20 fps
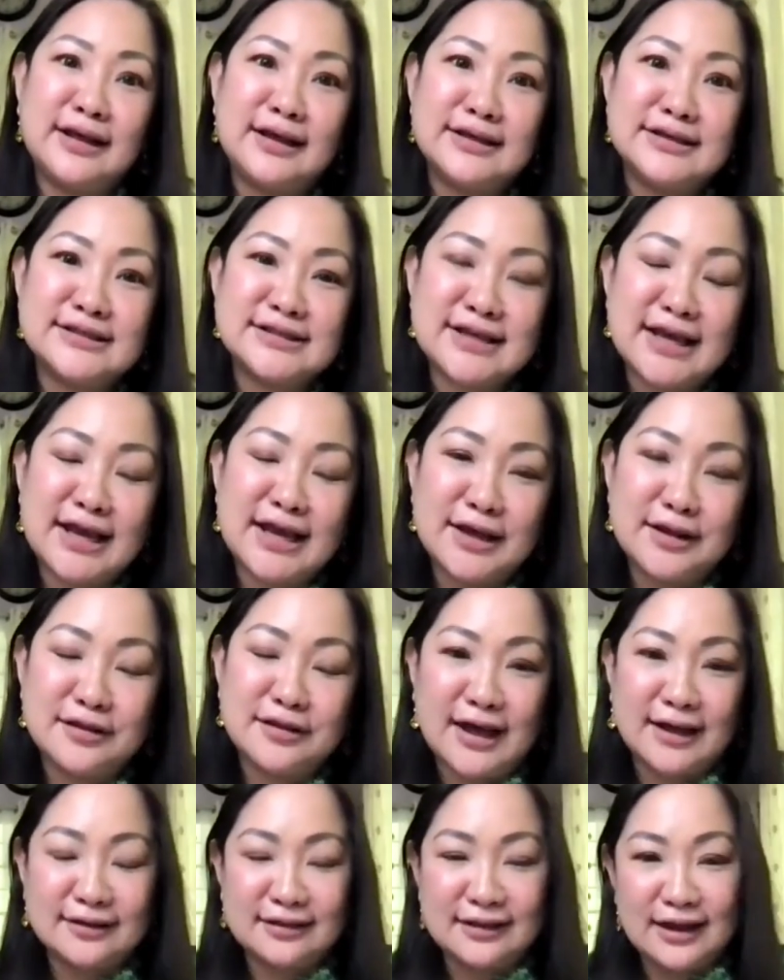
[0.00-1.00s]
say
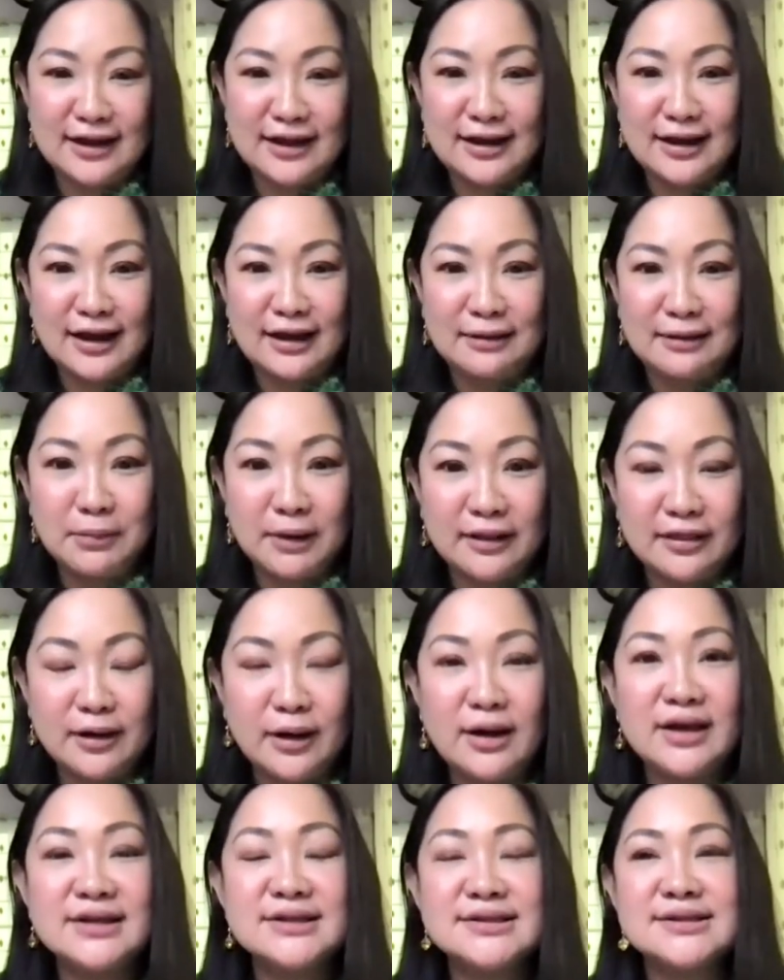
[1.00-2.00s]
that a
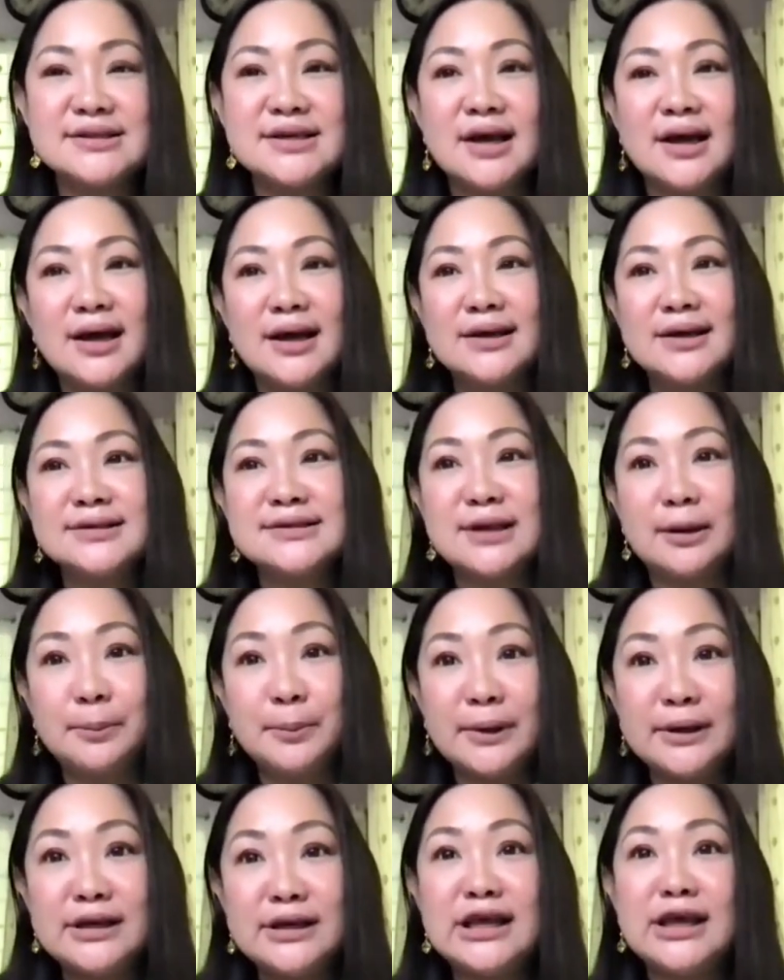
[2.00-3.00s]
mother is
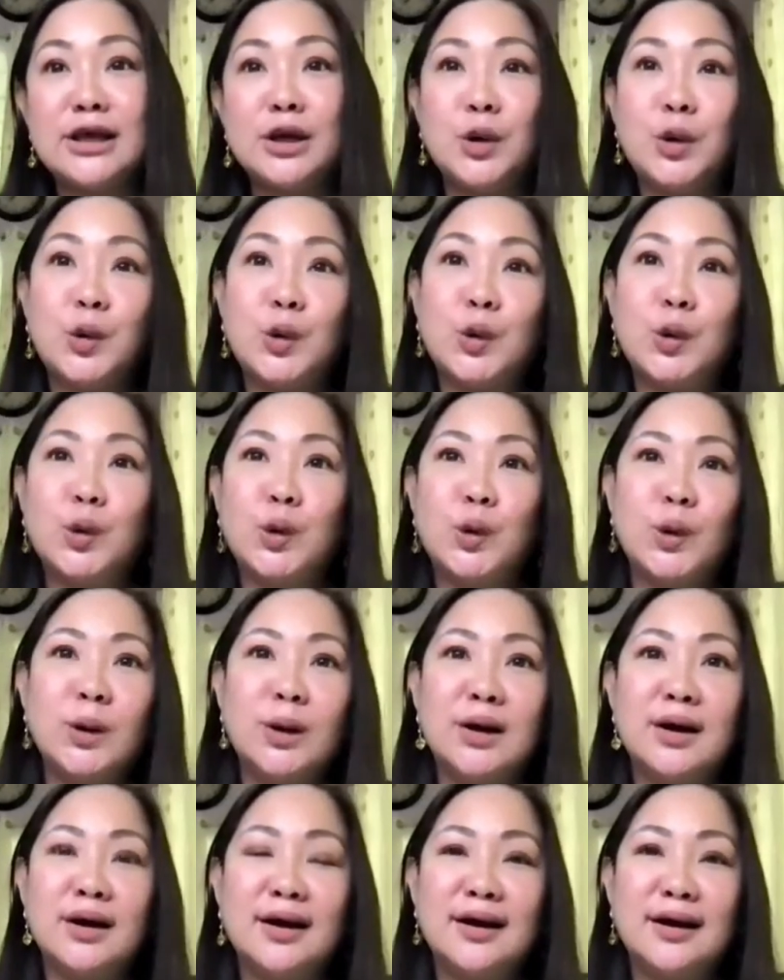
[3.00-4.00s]
somebody who
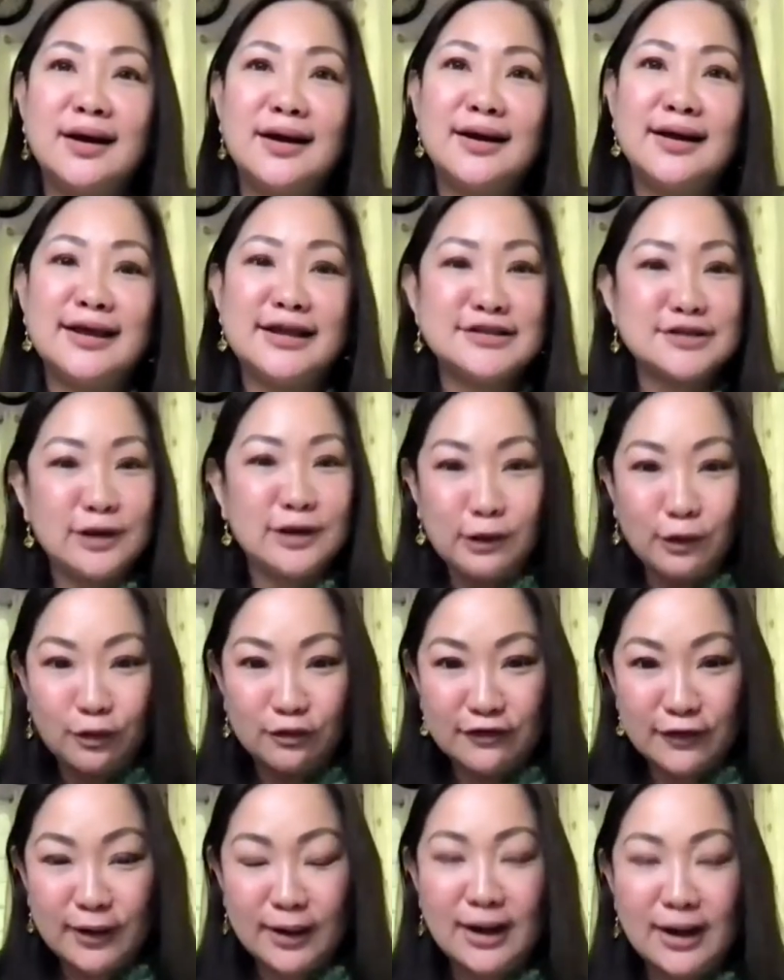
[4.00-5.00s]
is all
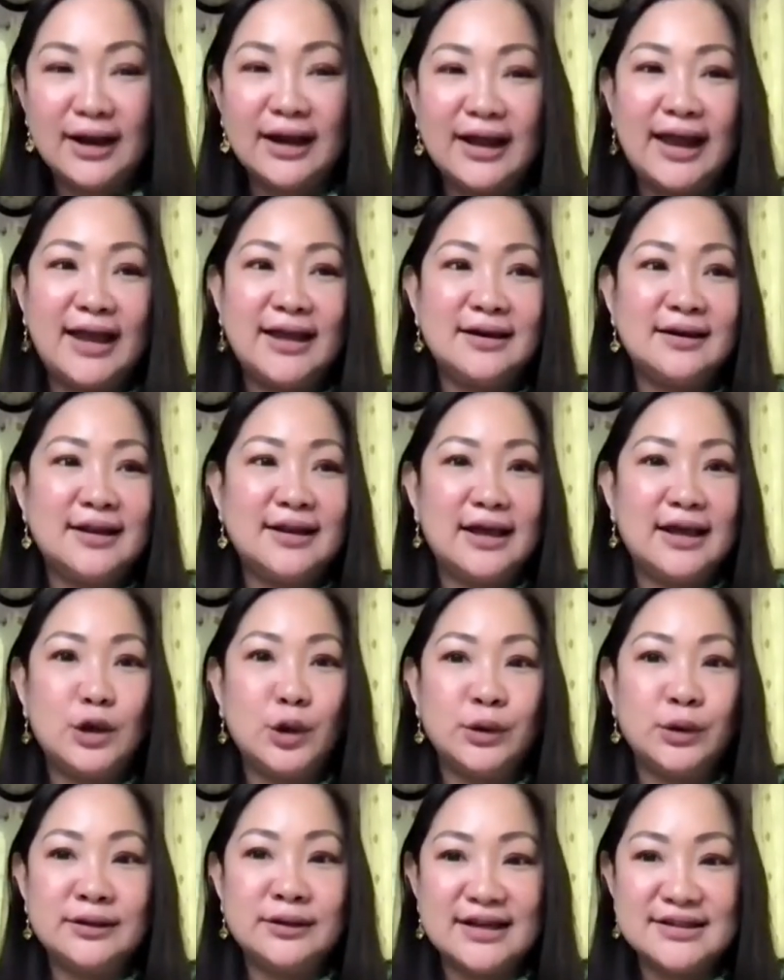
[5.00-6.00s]
over, and they
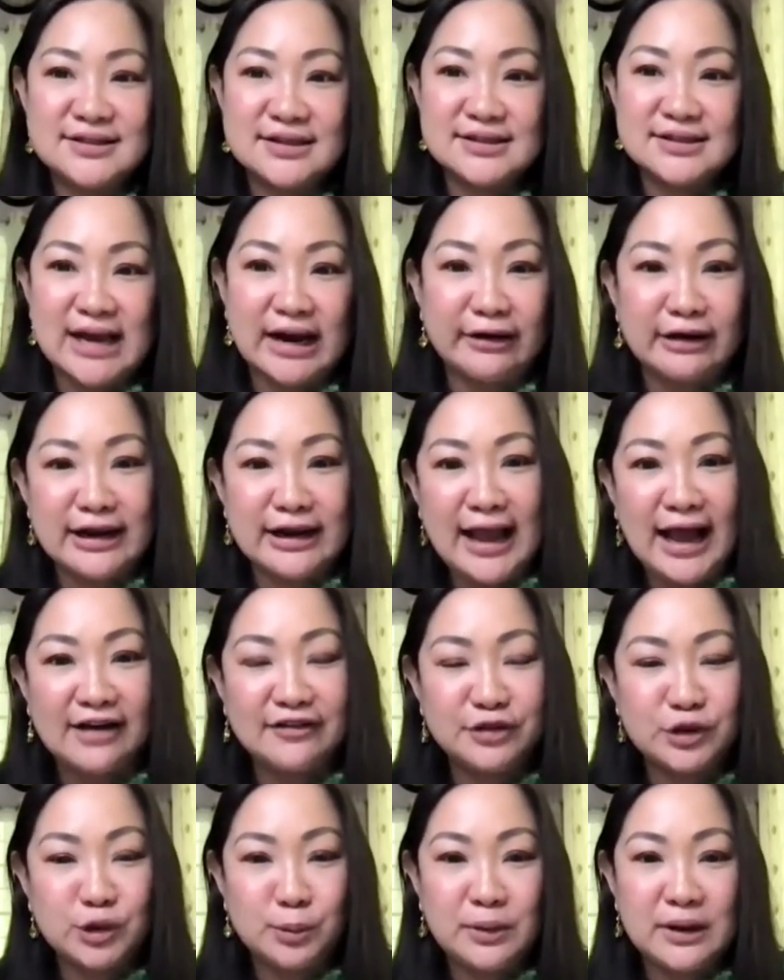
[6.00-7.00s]
don't necessarily
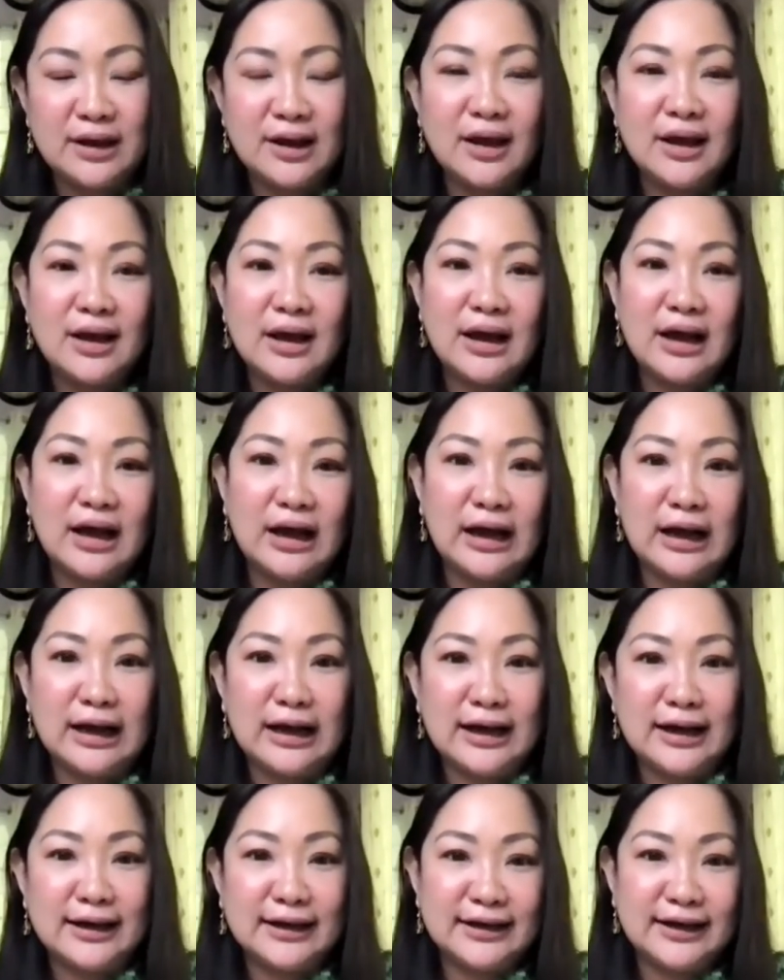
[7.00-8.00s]
have to be
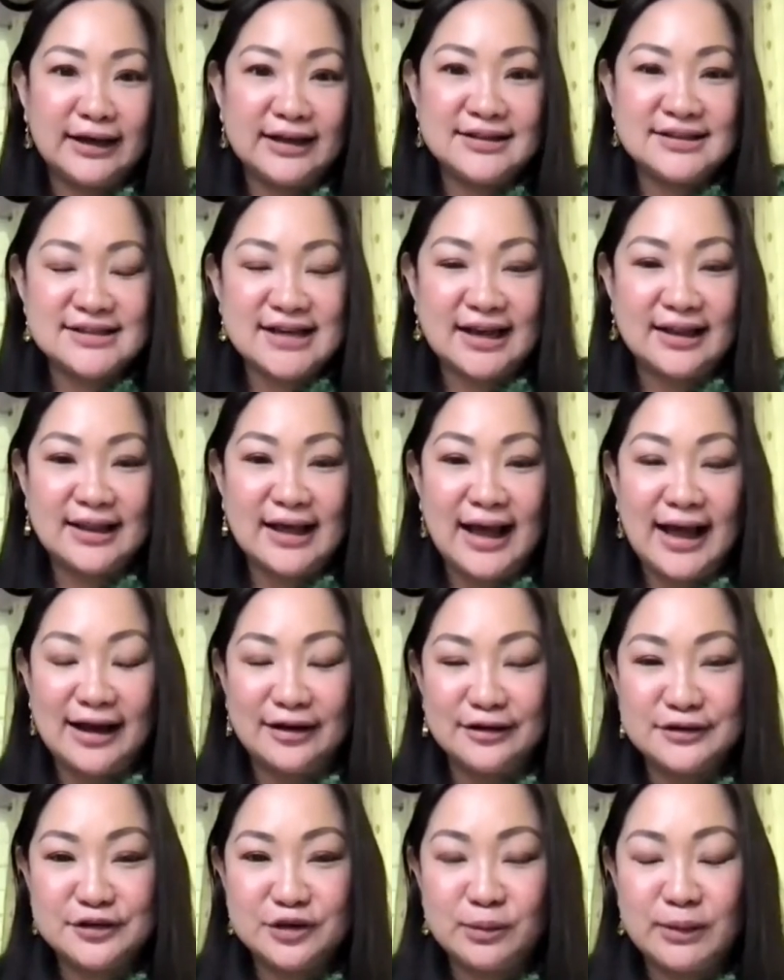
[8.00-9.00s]
inside the
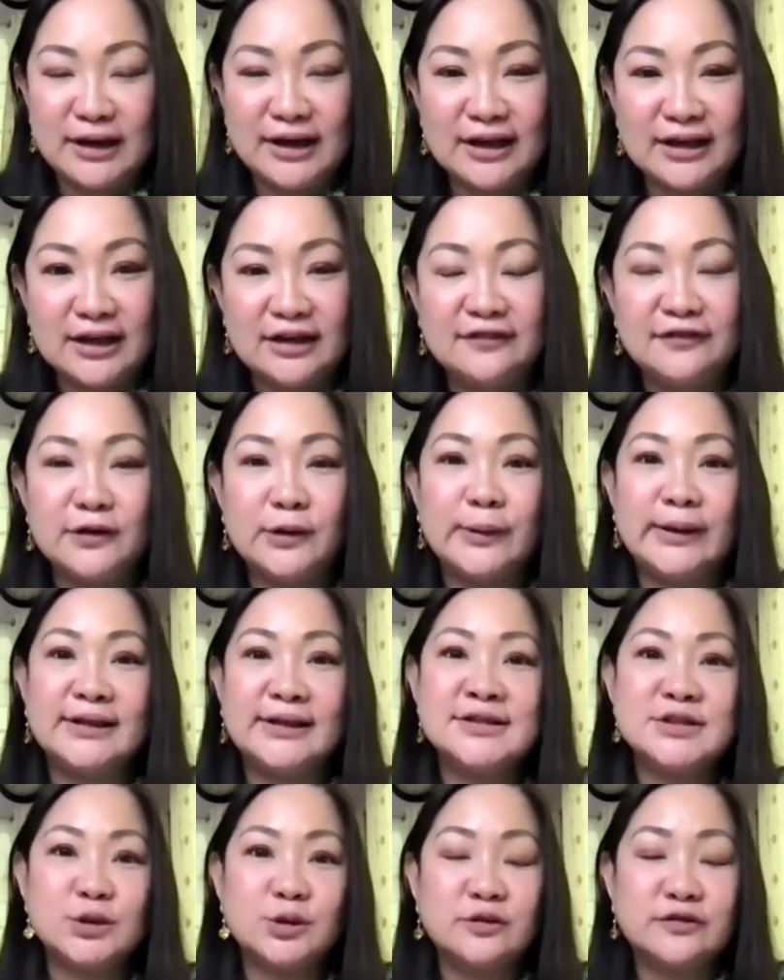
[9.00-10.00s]
house to make an
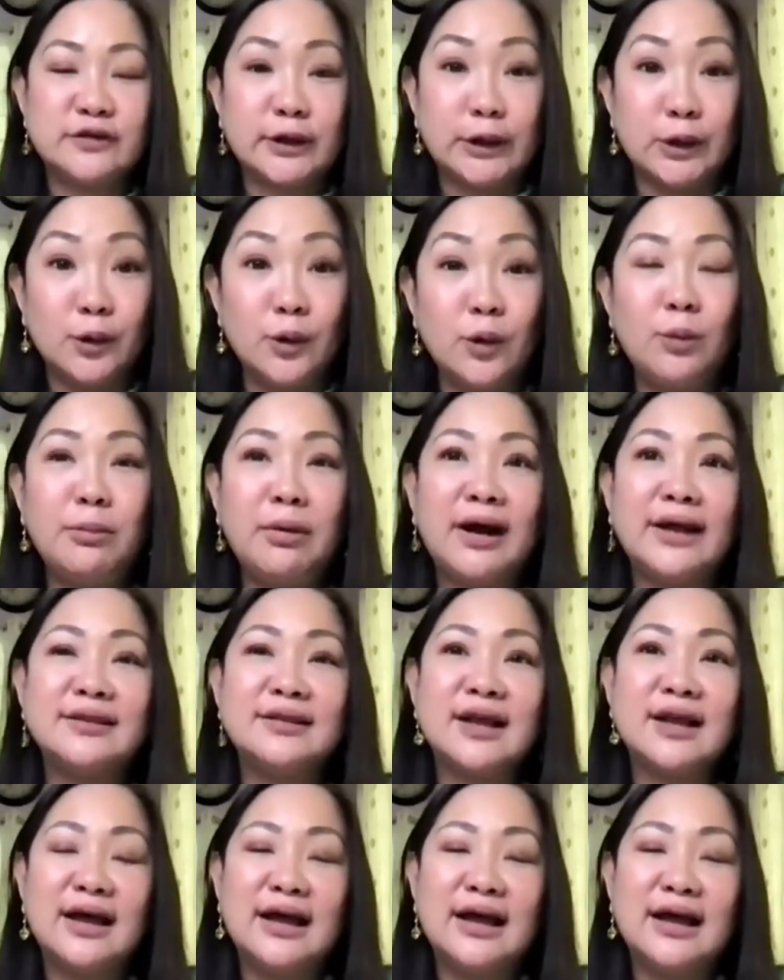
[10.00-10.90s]
influence over you. But